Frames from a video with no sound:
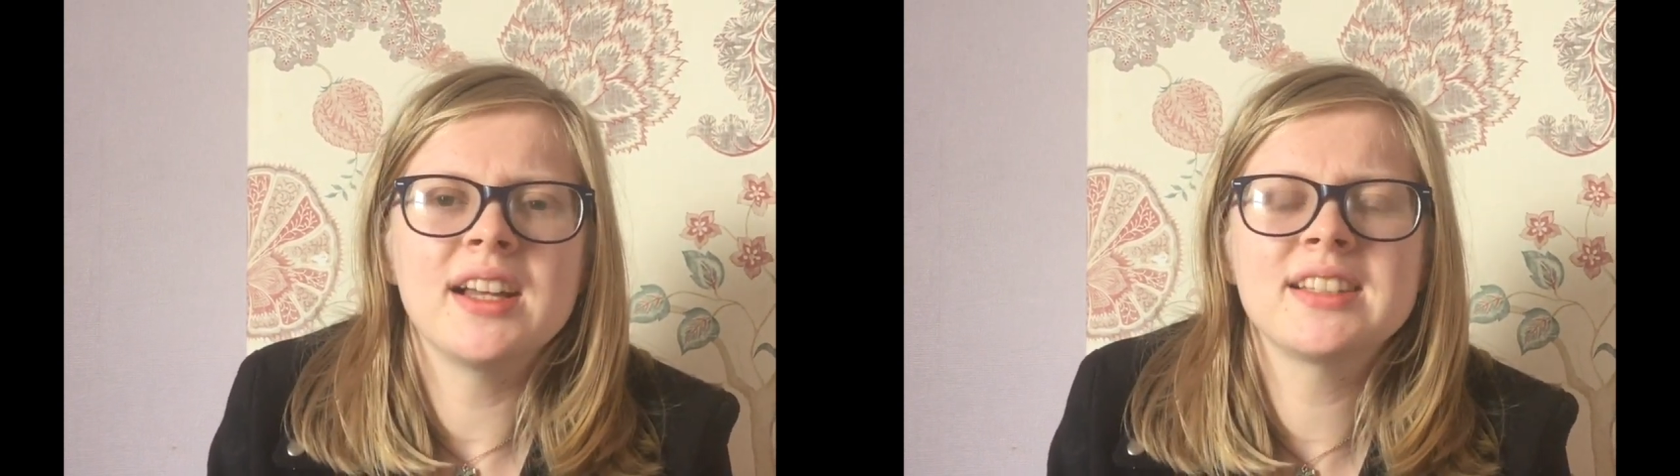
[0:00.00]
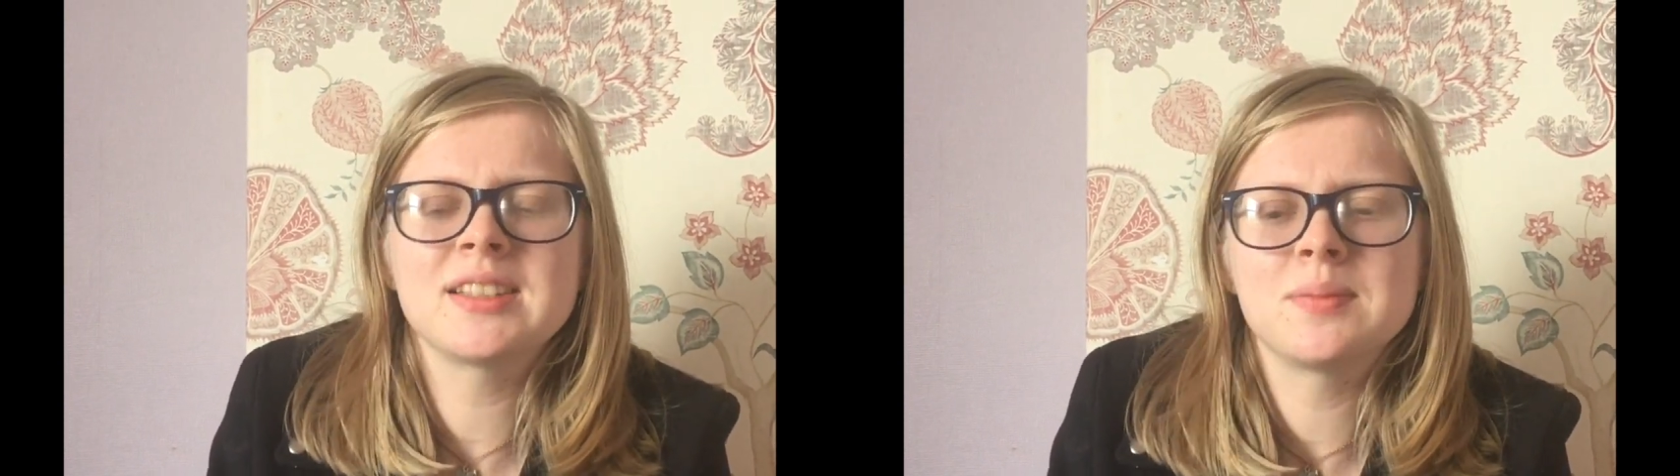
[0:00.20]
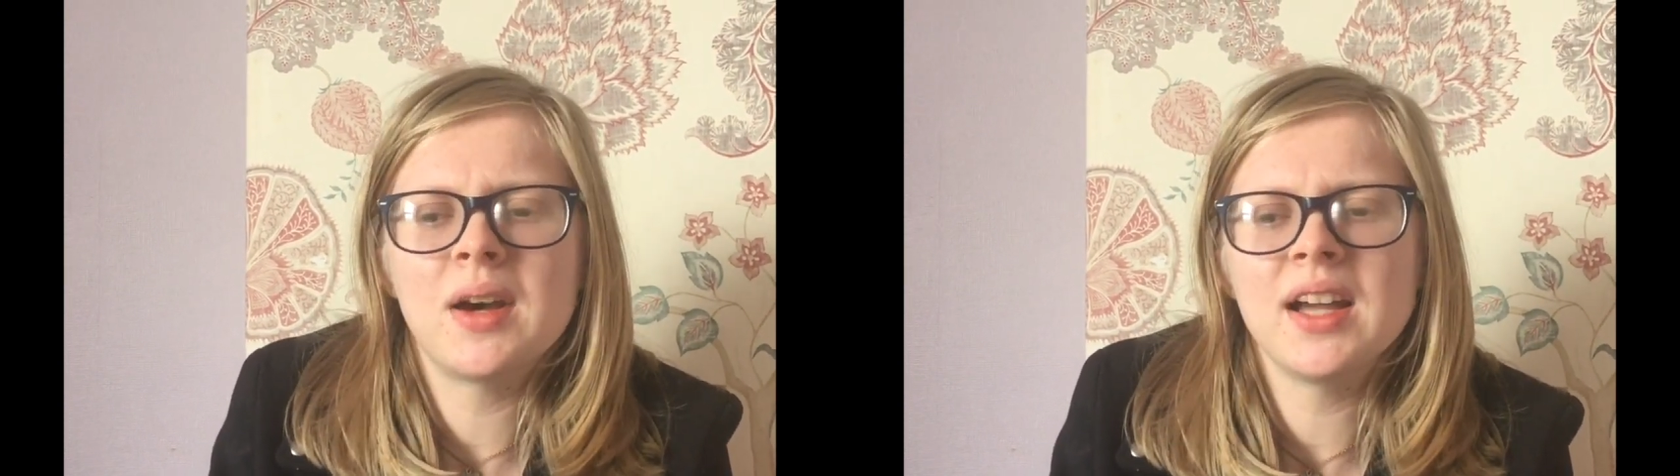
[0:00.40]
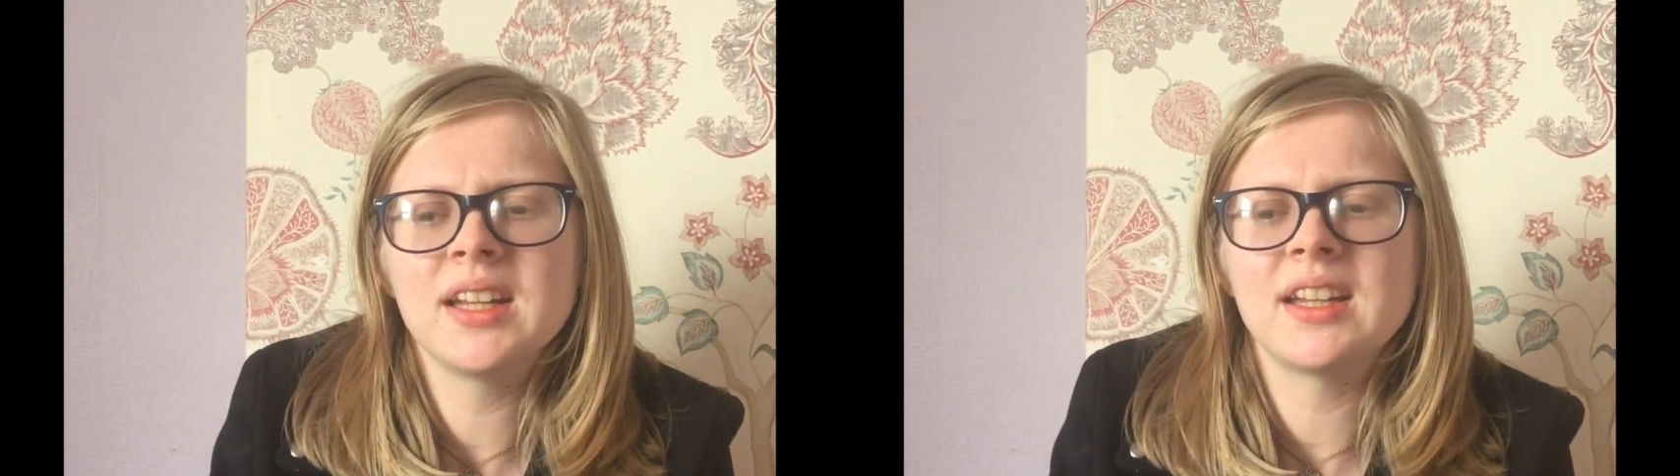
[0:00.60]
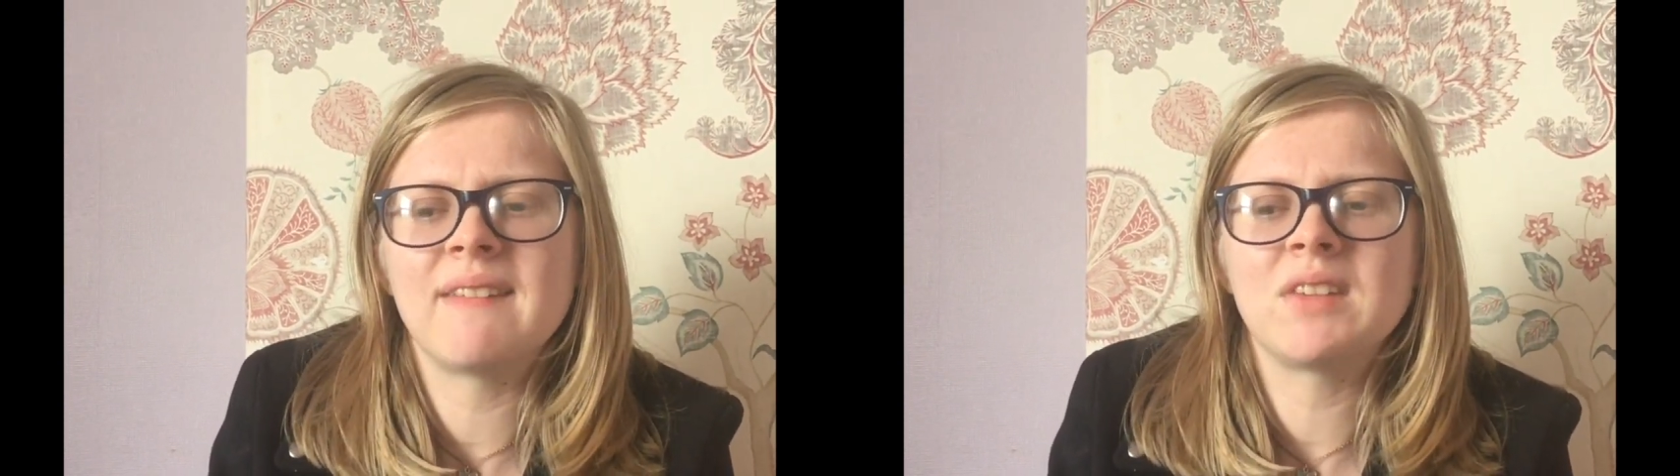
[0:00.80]
as
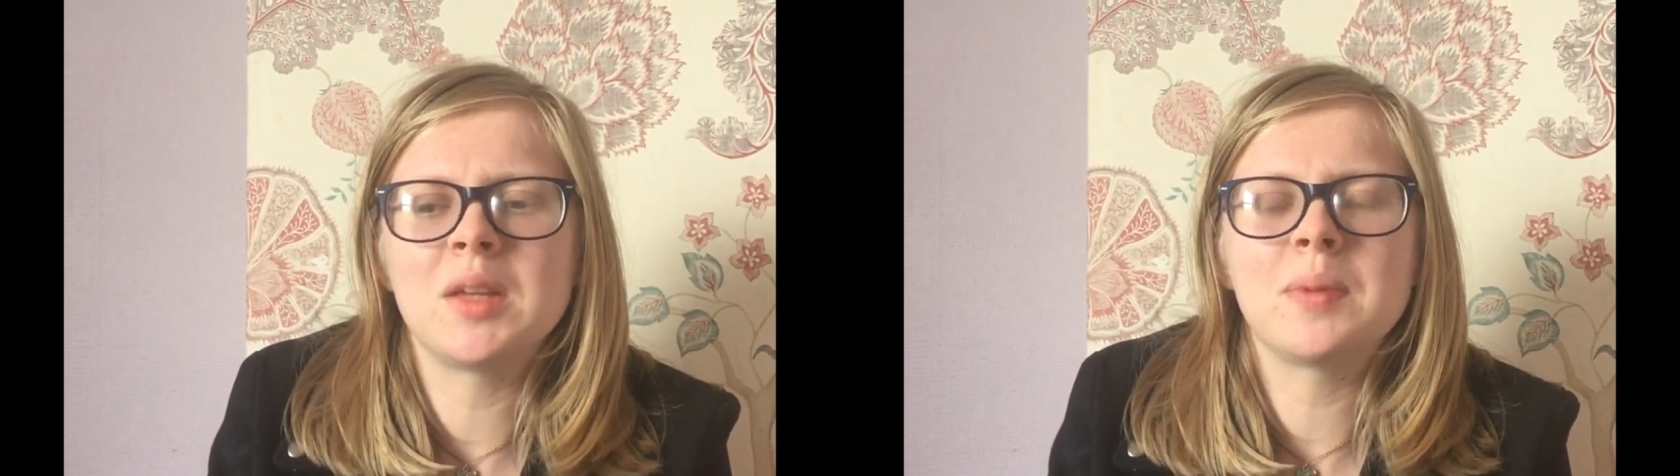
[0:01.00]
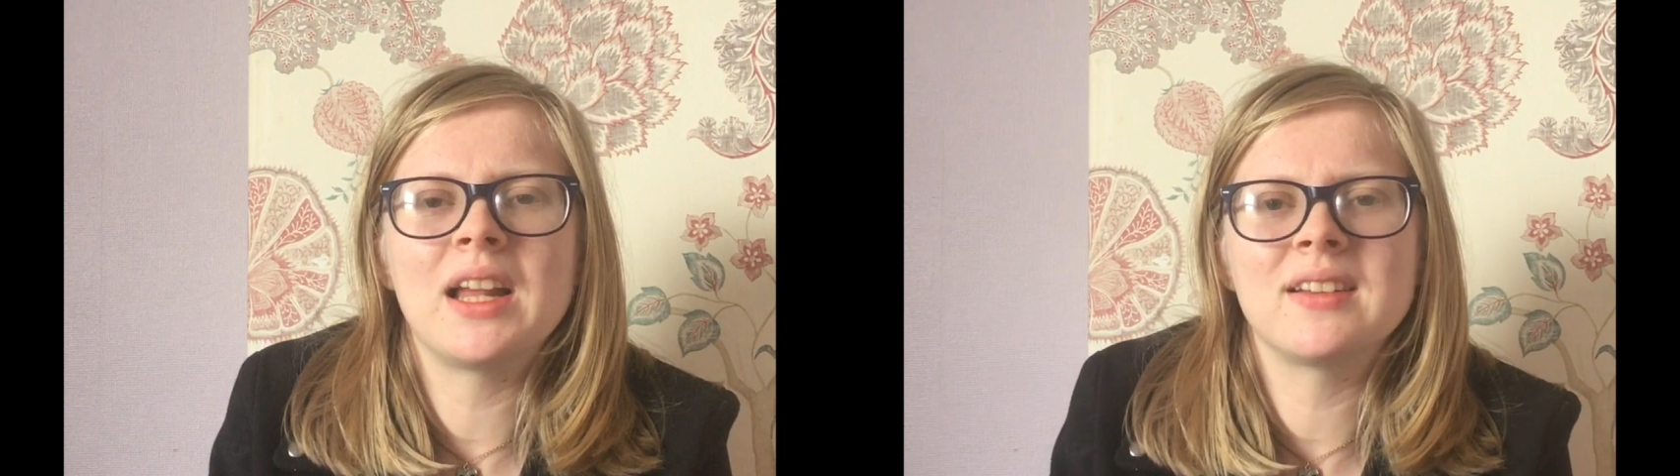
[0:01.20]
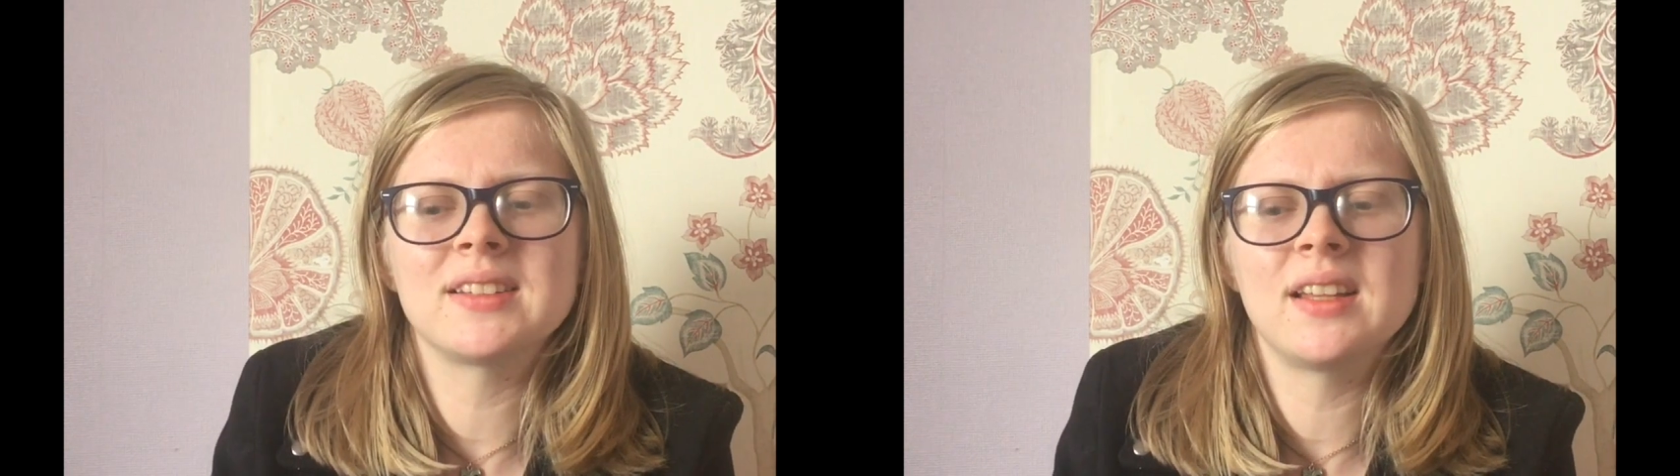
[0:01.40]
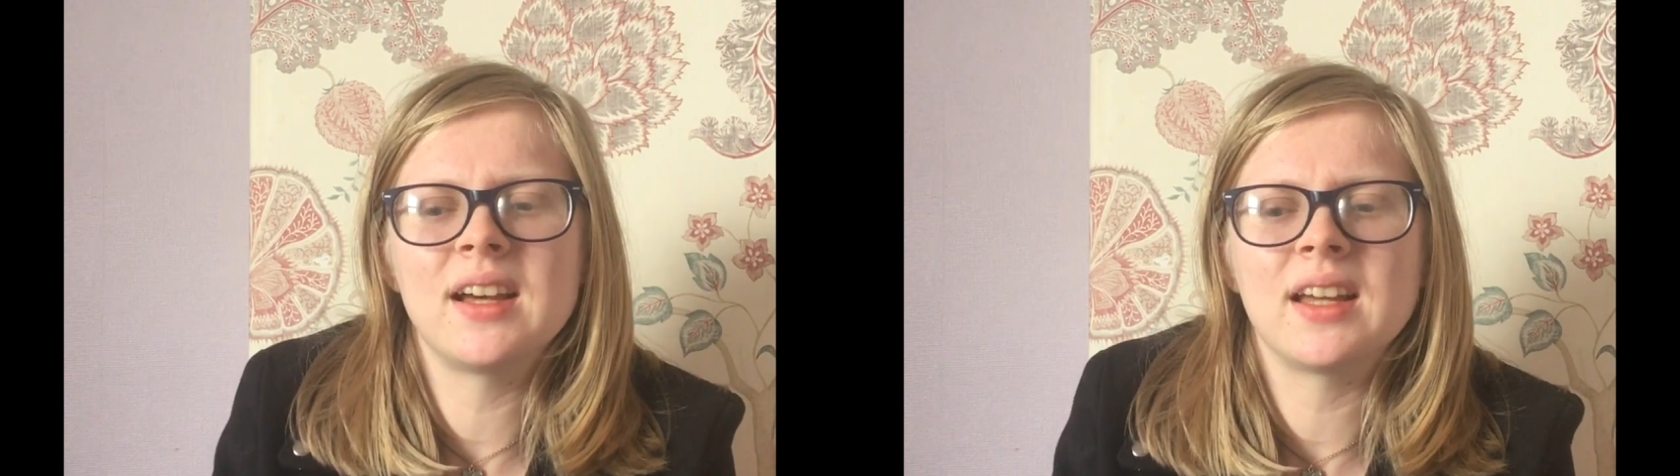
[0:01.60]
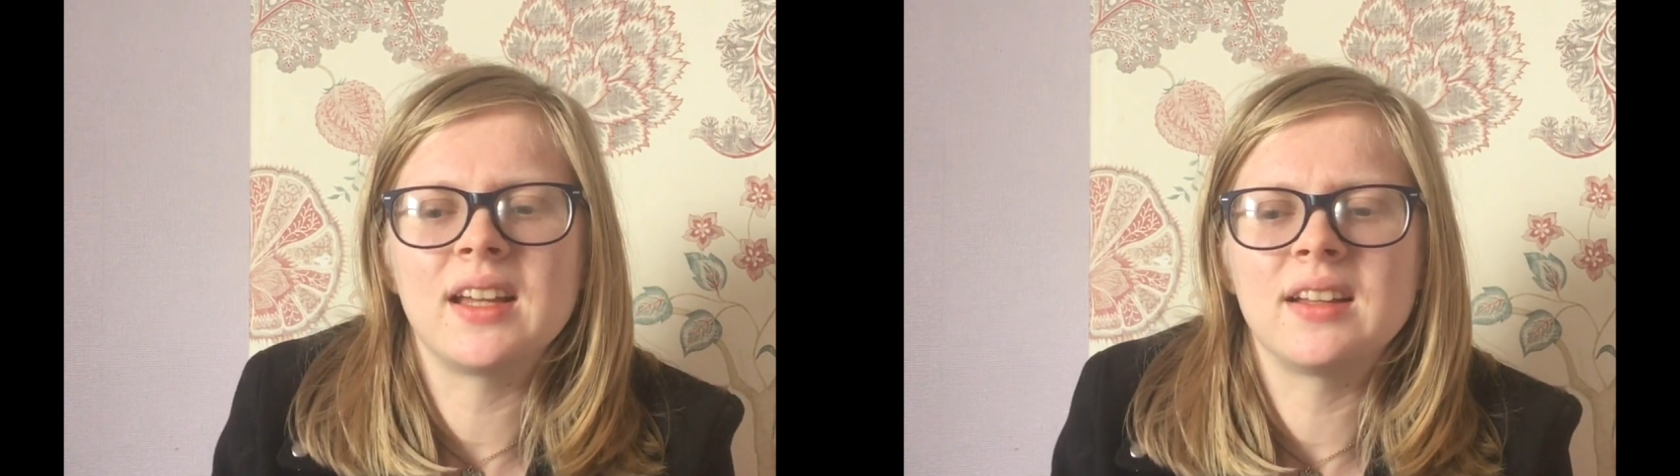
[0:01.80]
smiling at people
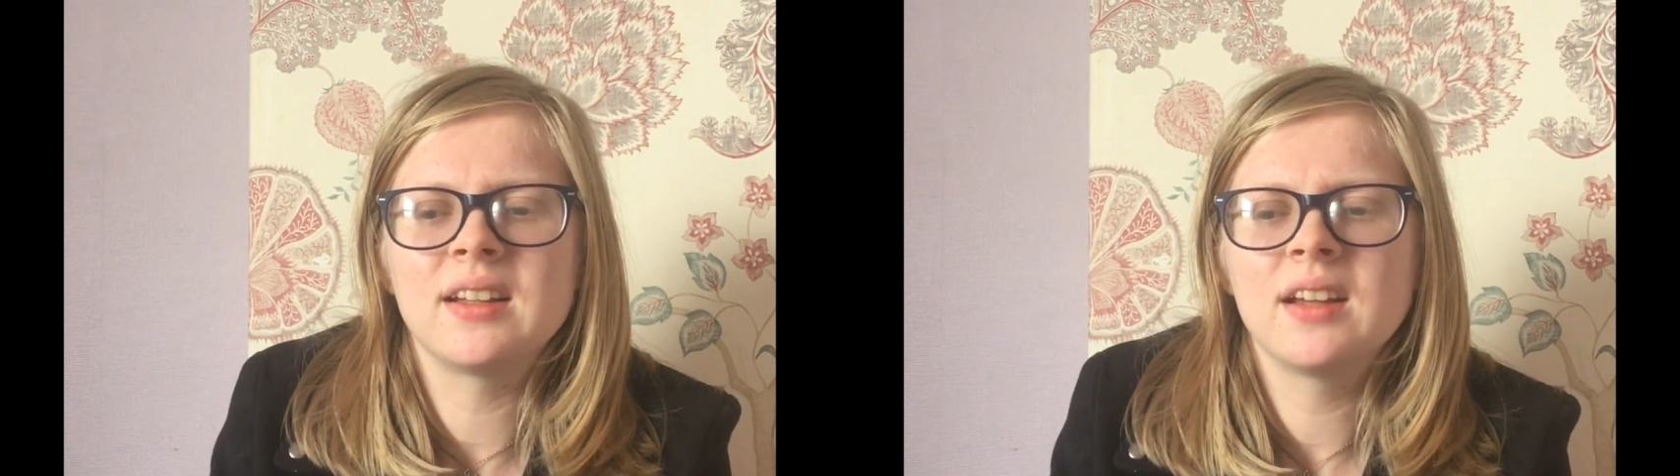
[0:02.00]
outside